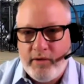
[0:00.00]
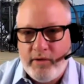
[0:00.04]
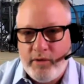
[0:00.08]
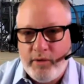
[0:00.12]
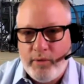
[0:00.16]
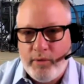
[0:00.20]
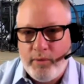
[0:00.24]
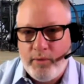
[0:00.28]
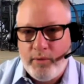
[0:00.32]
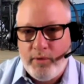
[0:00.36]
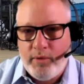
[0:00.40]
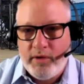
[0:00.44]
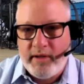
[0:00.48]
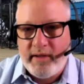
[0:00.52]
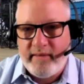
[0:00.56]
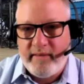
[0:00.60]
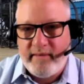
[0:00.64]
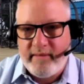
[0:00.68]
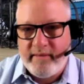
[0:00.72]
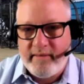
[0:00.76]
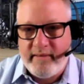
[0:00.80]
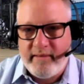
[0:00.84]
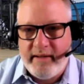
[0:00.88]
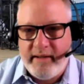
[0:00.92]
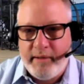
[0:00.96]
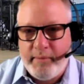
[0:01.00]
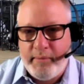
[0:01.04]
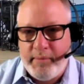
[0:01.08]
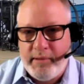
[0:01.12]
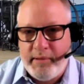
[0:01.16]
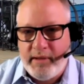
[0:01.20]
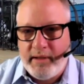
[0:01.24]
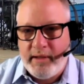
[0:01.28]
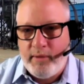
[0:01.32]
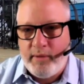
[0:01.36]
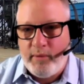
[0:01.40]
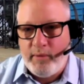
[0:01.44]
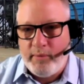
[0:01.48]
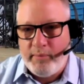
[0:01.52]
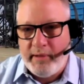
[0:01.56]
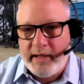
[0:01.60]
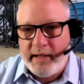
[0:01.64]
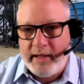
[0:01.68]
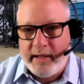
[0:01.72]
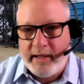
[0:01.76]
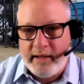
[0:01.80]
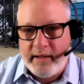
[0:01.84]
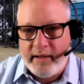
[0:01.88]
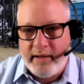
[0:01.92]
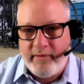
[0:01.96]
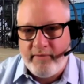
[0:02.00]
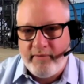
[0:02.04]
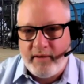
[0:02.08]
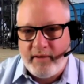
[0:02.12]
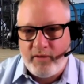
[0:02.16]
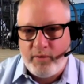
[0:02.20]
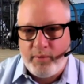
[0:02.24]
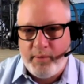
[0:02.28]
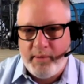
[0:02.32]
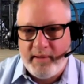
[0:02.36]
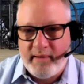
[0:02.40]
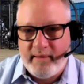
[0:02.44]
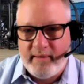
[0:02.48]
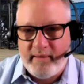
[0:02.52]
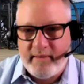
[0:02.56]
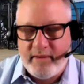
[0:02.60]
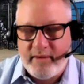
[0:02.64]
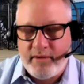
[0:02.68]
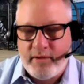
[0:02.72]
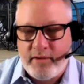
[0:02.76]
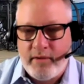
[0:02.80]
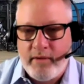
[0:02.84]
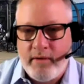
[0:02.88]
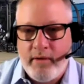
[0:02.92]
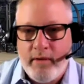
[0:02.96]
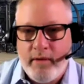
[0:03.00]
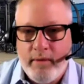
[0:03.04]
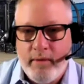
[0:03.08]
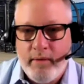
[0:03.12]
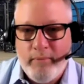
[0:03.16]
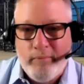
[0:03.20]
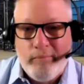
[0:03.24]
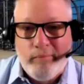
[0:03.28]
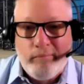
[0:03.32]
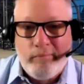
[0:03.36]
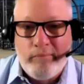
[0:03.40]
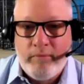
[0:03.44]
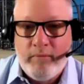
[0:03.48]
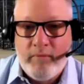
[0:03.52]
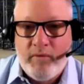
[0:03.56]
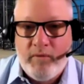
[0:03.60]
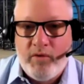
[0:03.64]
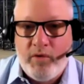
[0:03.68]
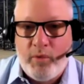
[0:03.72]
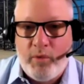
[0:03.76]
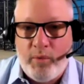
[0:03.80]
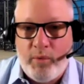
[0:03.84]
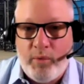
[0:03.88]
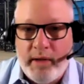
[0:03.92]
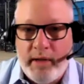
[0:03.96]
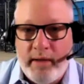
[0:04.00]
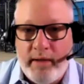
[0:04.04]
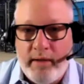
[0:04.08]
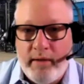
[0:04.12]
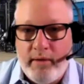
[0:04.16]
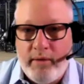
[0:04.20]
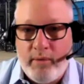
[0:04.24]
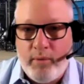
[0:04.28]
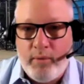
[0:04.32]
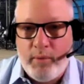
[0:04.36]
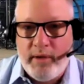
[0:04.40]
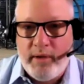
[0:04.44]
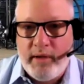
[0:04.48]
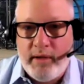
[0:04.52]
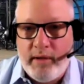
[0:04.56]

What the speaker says: to look at sustainability when making an investment decision. So we